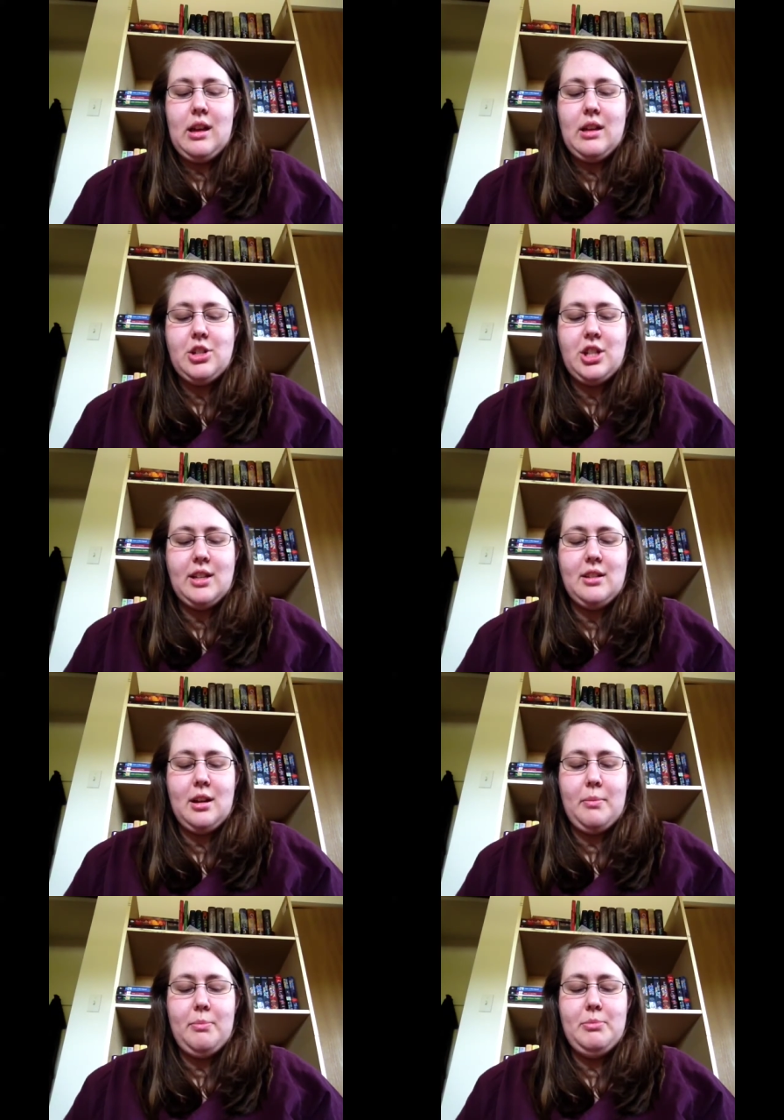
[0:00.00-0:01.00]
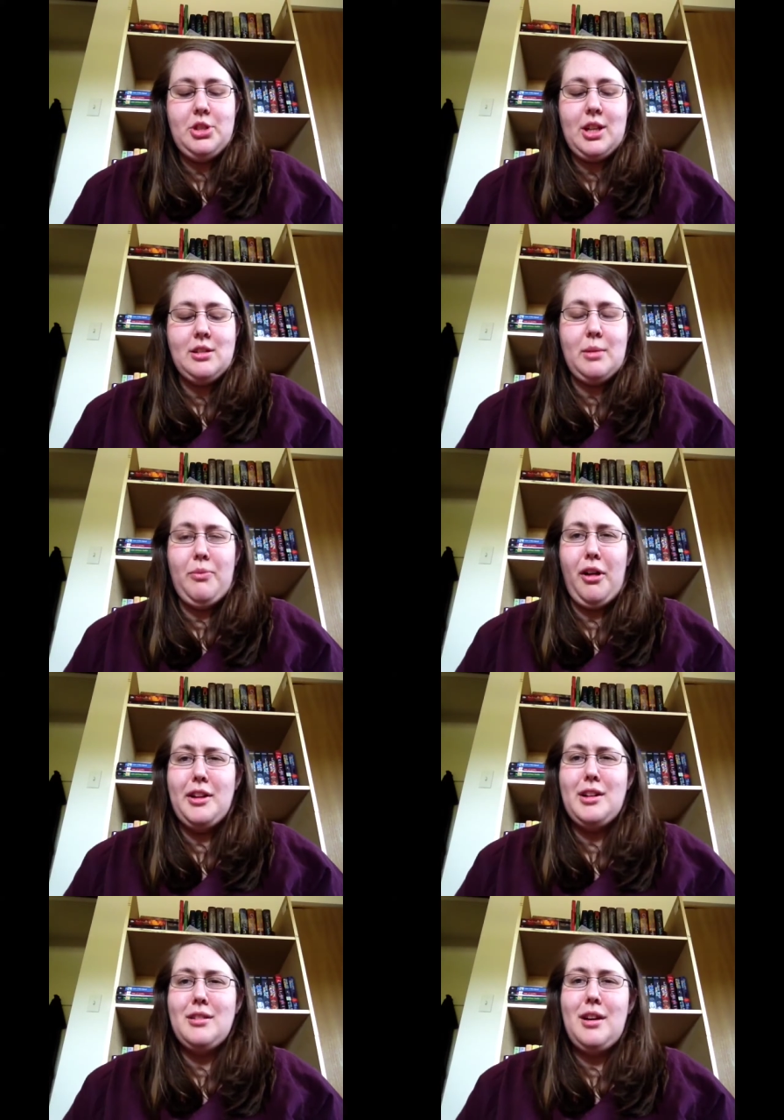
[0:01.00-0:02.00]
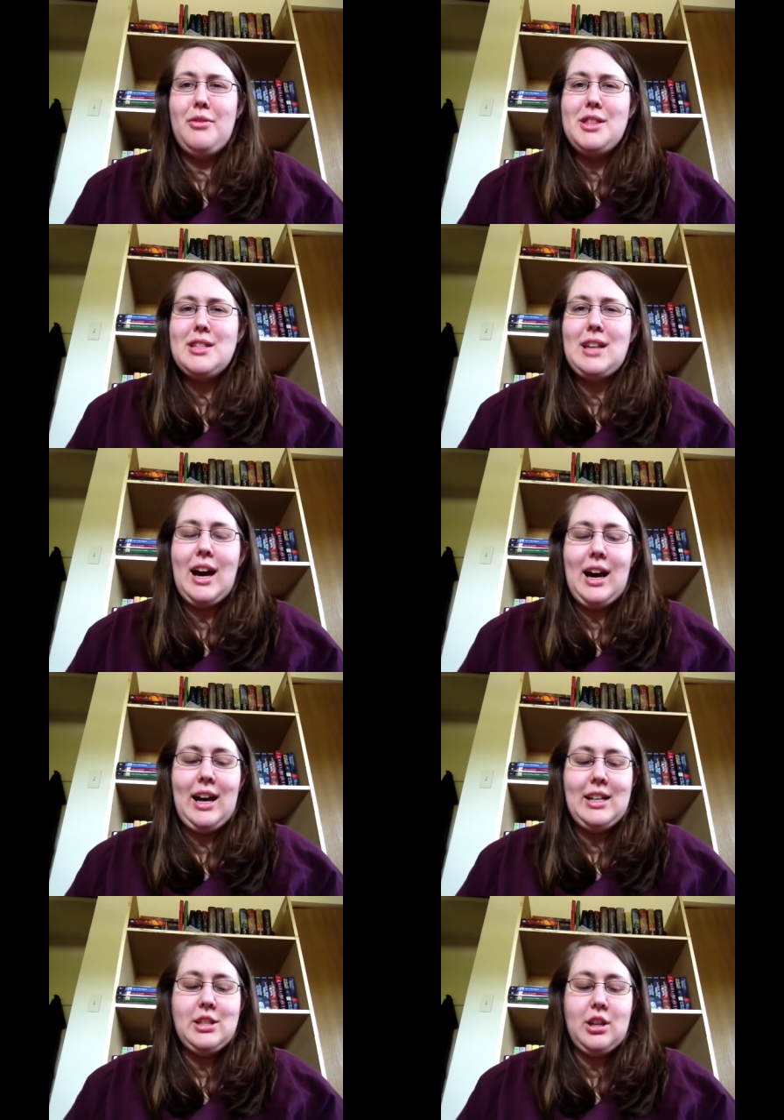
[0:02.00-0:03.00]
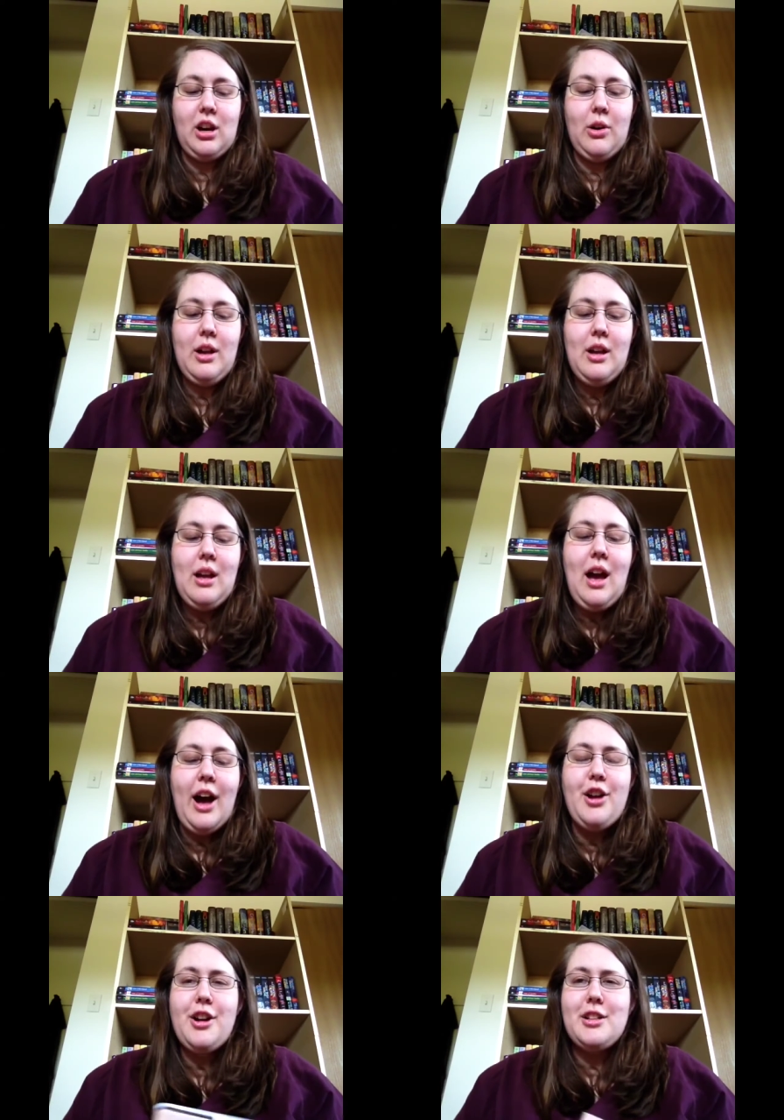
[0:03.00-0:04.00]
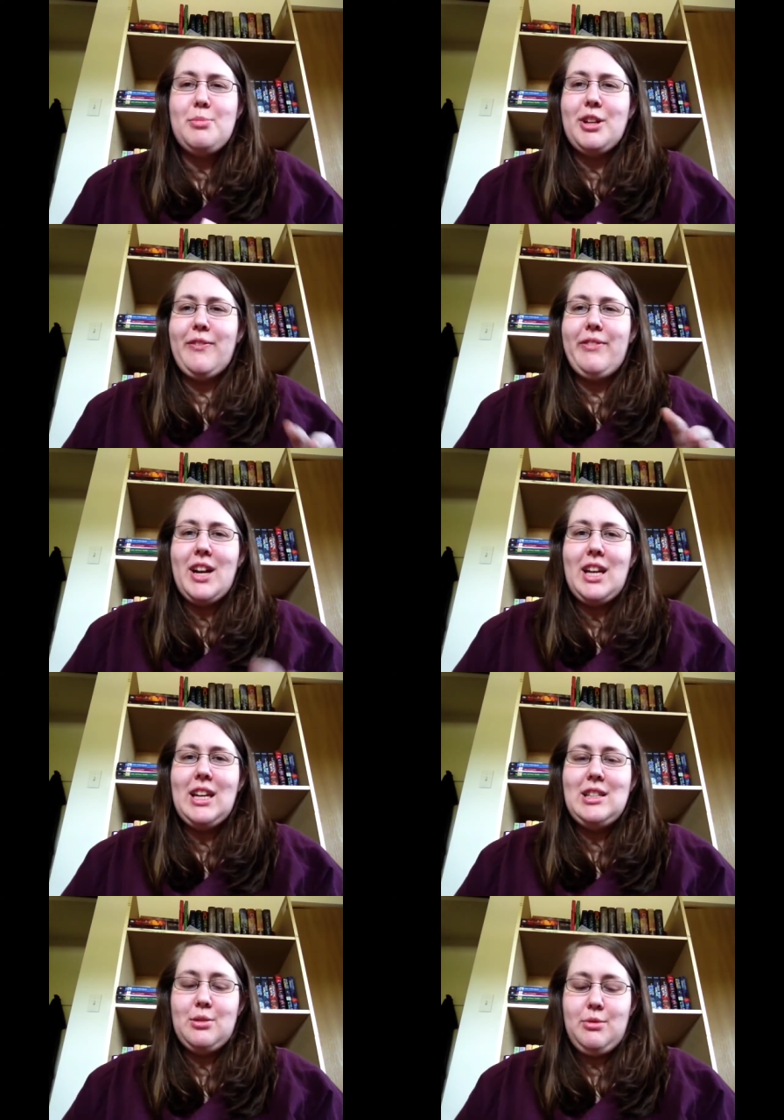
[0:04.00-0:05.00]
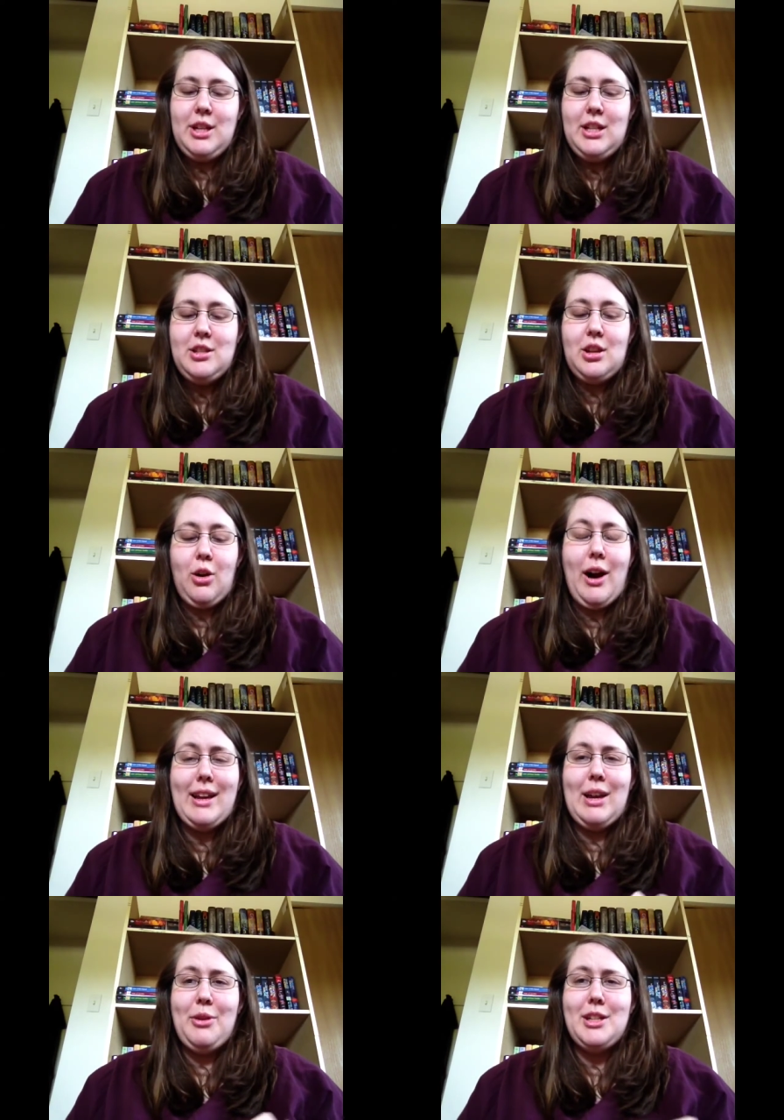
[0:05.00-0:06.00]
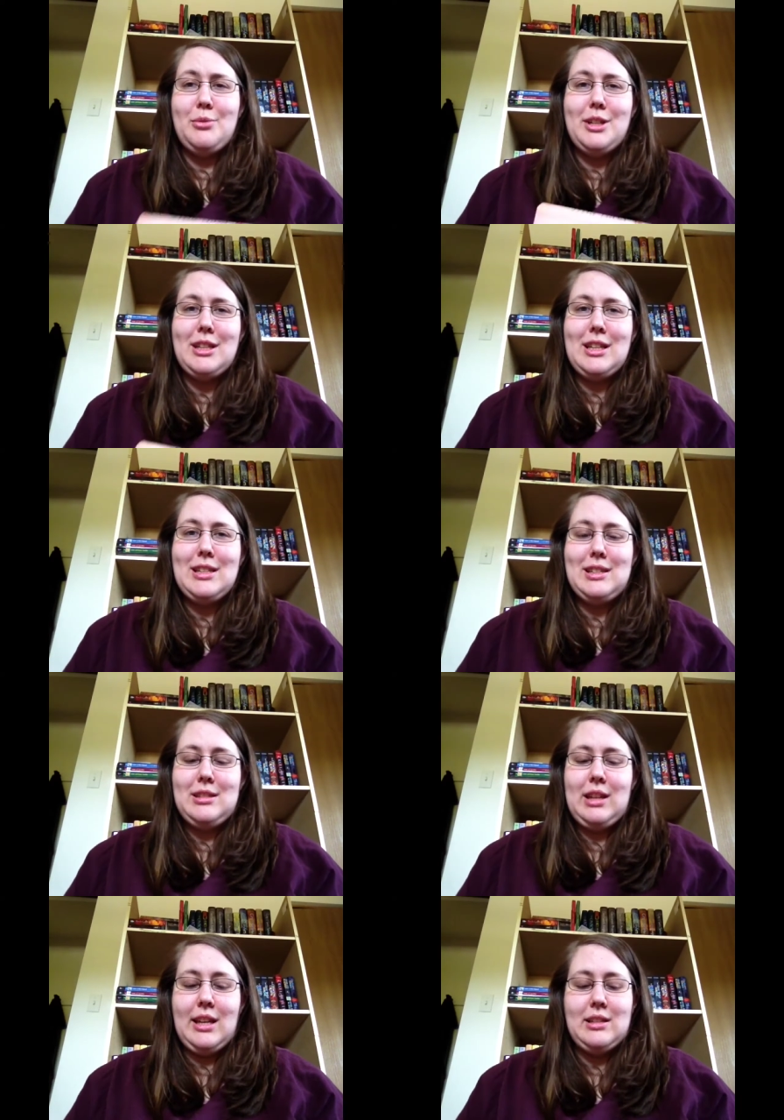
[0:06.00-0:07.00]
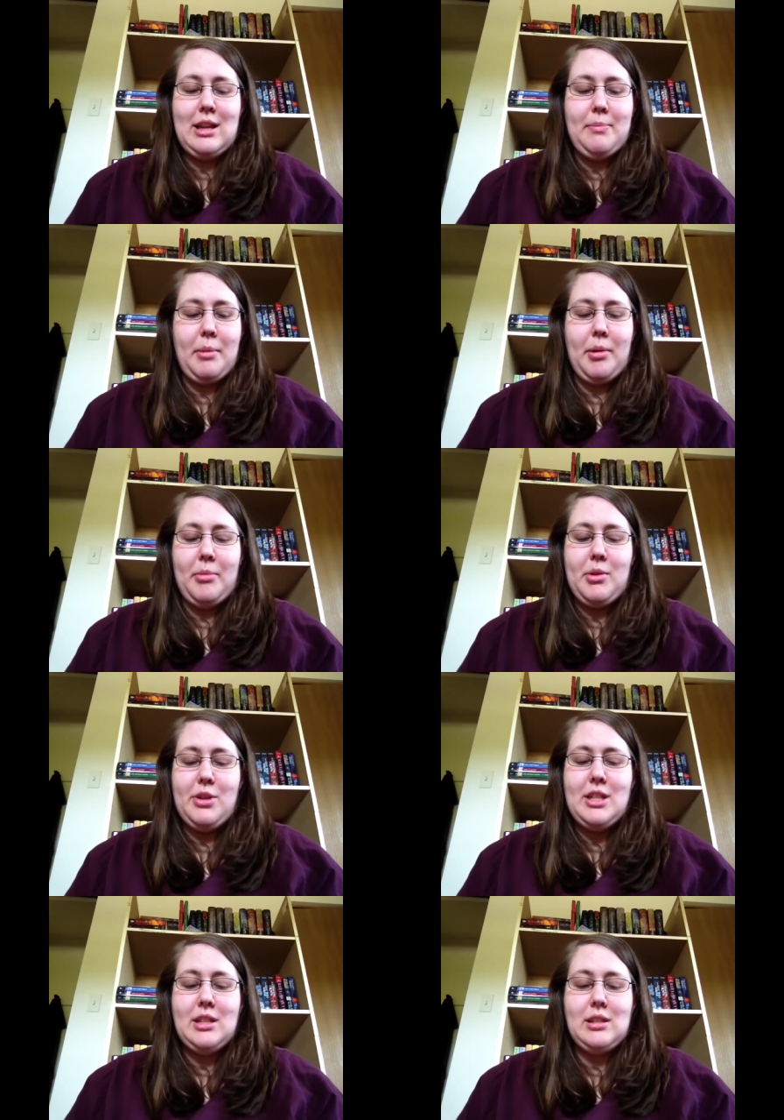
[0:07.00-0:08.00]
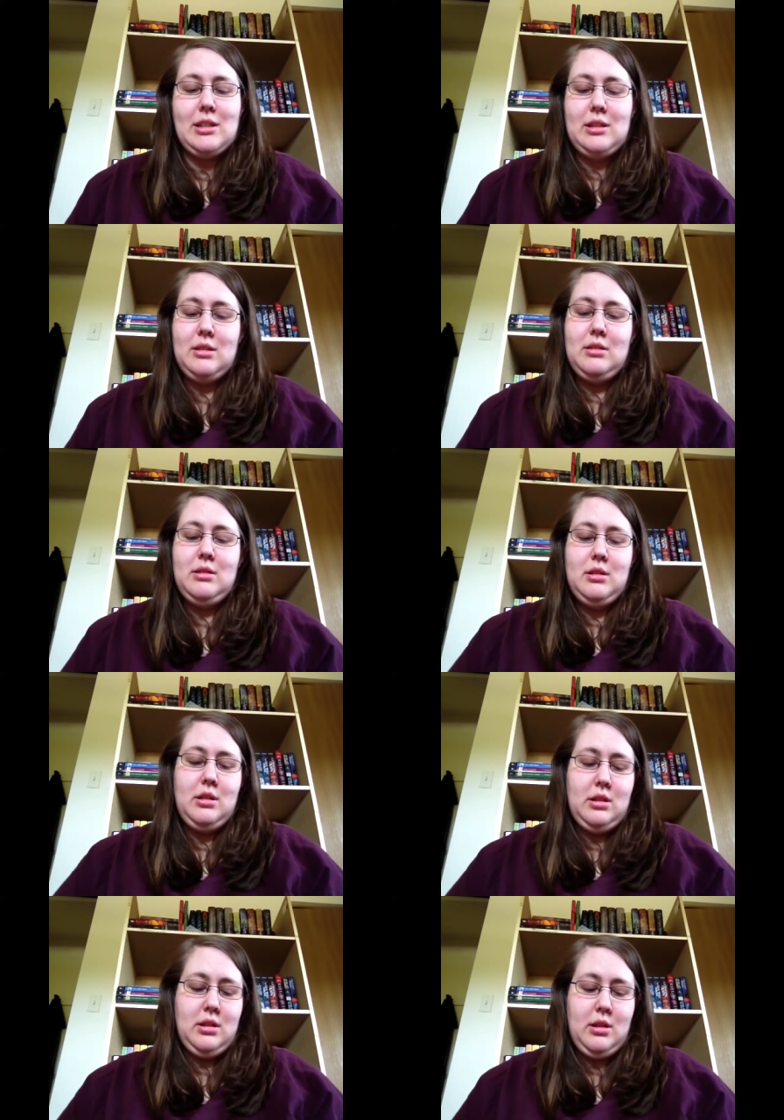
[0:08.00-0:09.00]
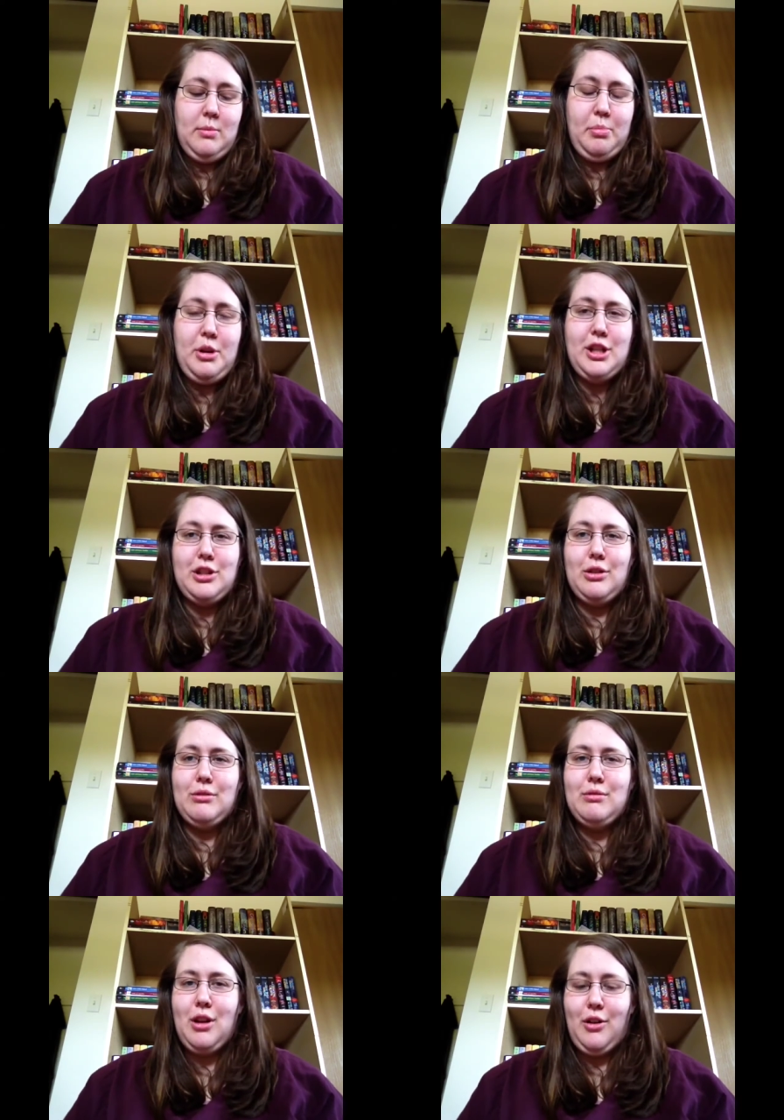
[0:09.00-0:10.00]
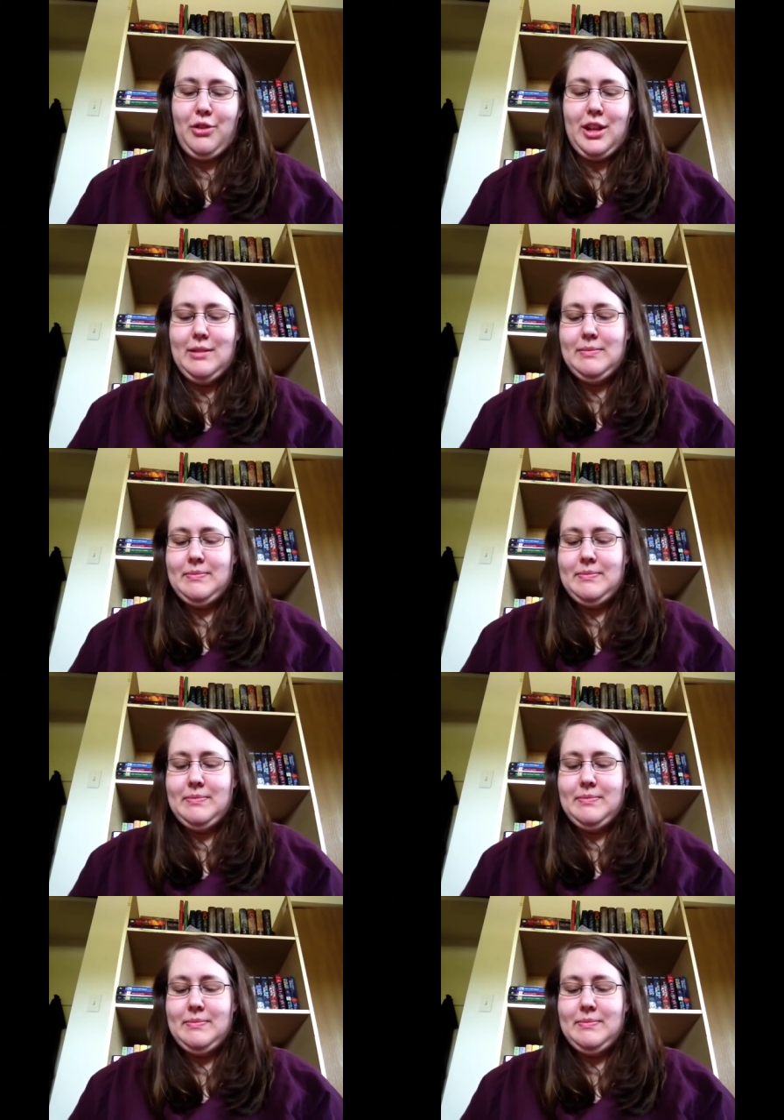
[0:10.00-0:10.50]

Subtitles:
she ends up falling in love with this guy. So I heard it's pretty funny to read, so I can't wait to read this ASAP. I'll probably read this pretty soon, hopefully.